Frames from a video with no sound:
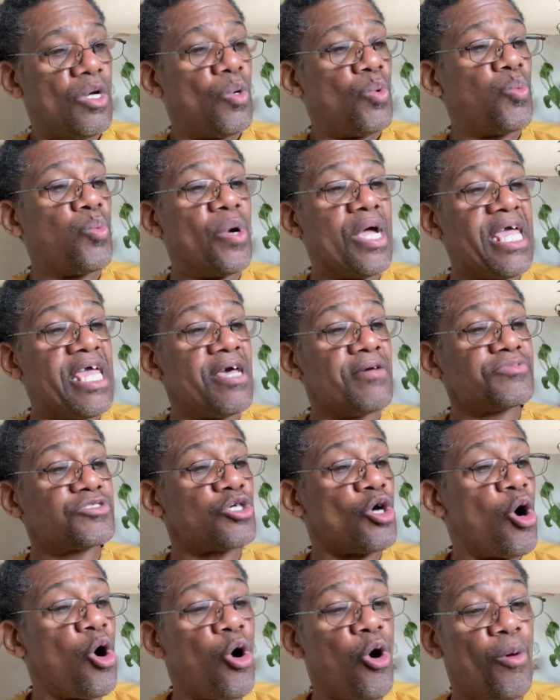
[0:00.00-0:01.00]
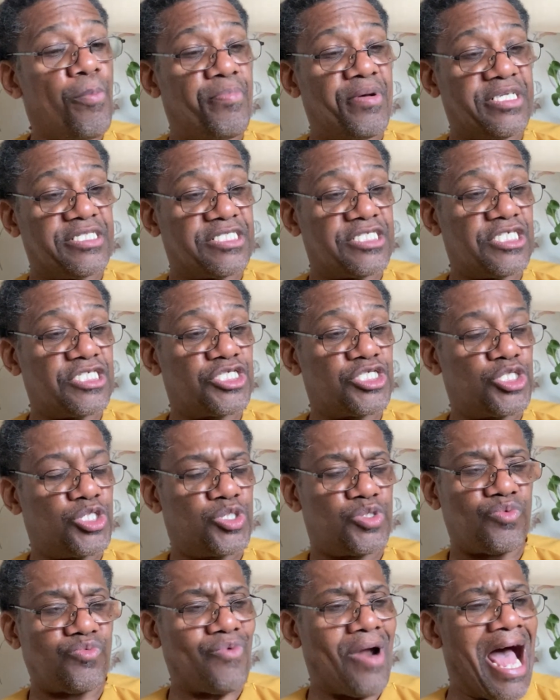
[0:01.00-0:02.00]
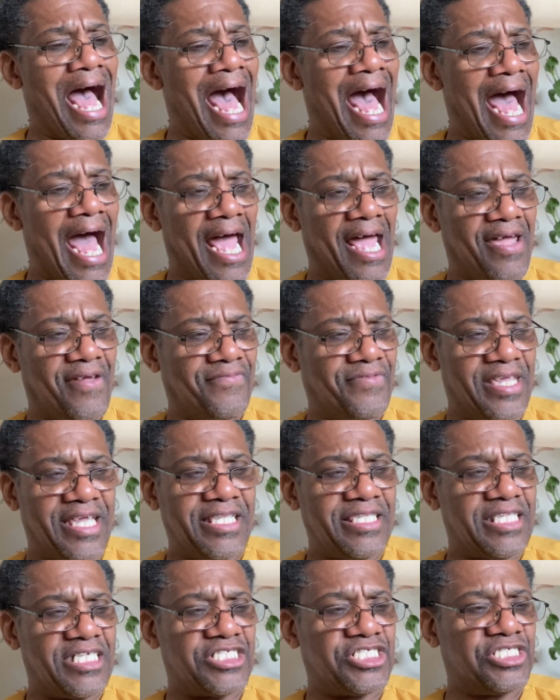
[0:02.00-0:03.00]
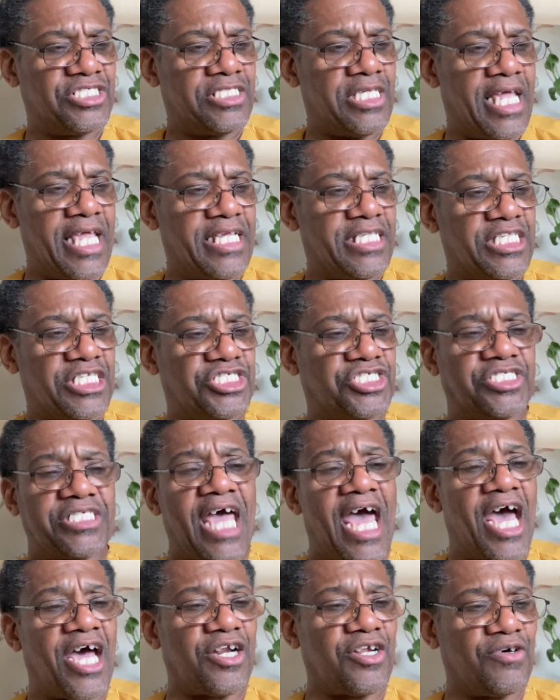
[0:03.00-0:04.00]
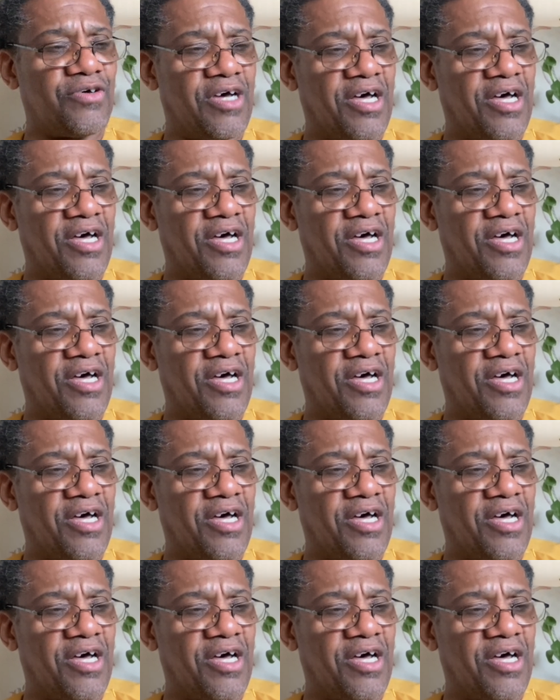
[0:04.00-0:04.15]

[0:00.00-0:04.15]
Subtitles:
Williams' coal business thrived in the shadow